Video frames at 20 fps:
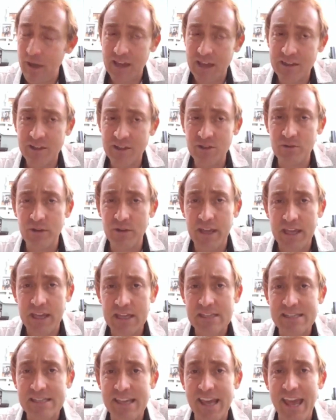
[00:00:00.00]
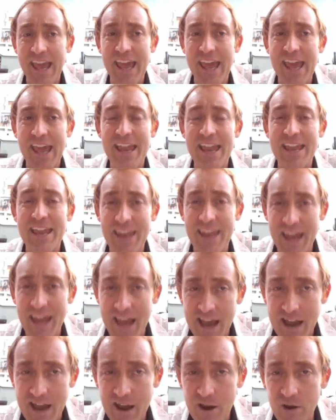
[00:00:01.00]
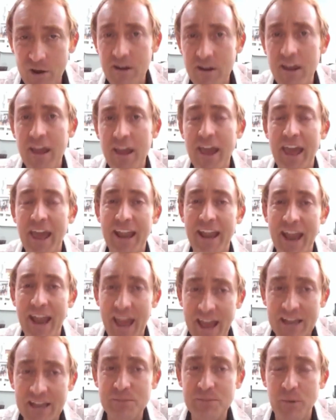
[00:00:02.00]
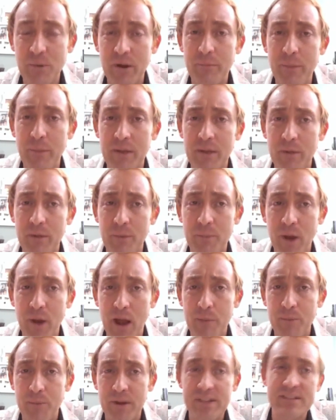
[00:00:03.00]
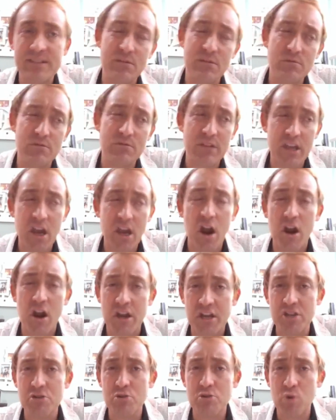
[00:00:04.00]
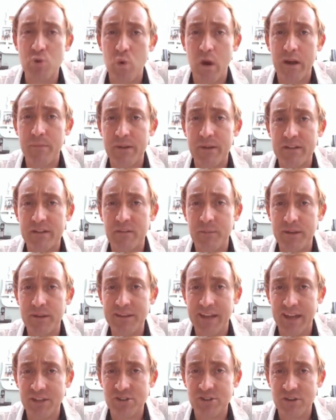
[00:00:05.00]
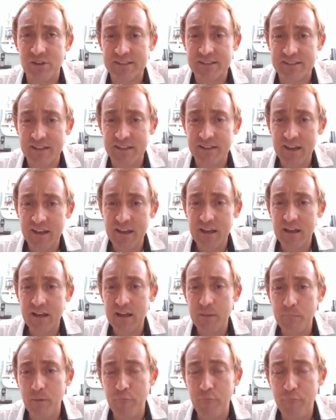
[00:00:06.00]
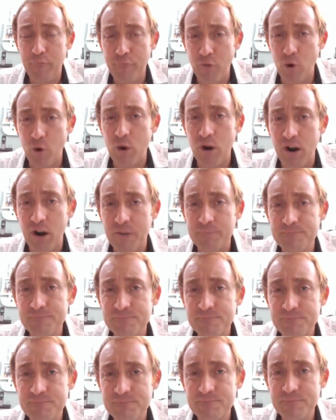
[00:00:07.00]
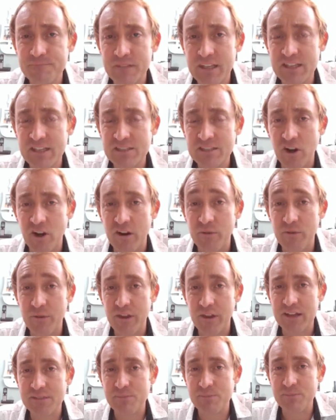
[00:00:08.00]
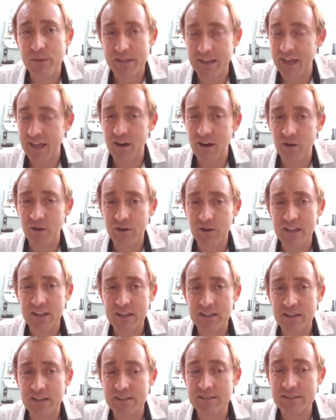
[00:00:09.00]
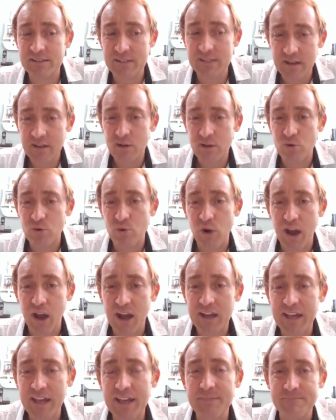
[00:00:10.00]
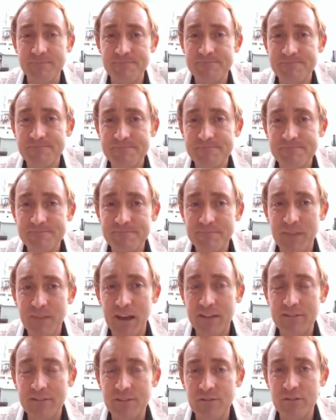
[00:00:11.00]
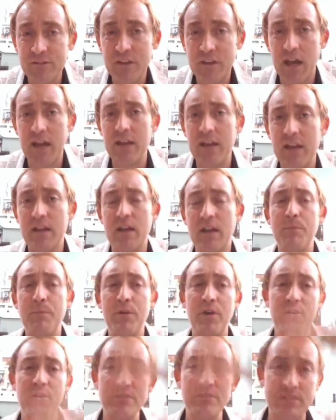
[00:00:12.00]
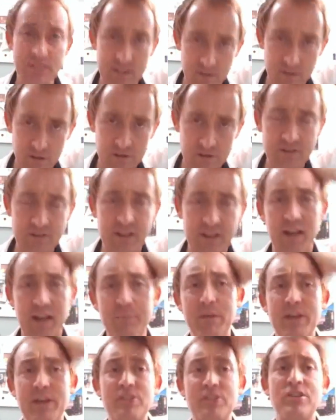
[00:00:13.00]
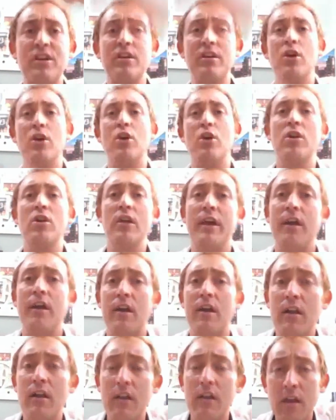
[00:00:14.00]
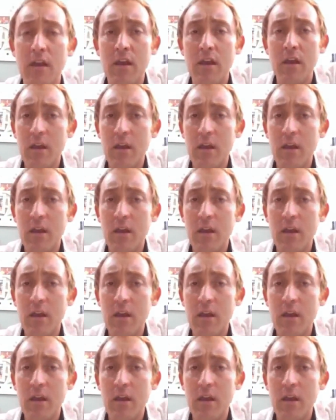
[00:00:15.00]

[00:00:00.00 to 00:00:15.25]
Matthew is now an expert in Panama properties. He already knew quite a bit to be dangerous before he started with us, but now he is rocking. Matthew's got a couple of those deals that I mentioned earlier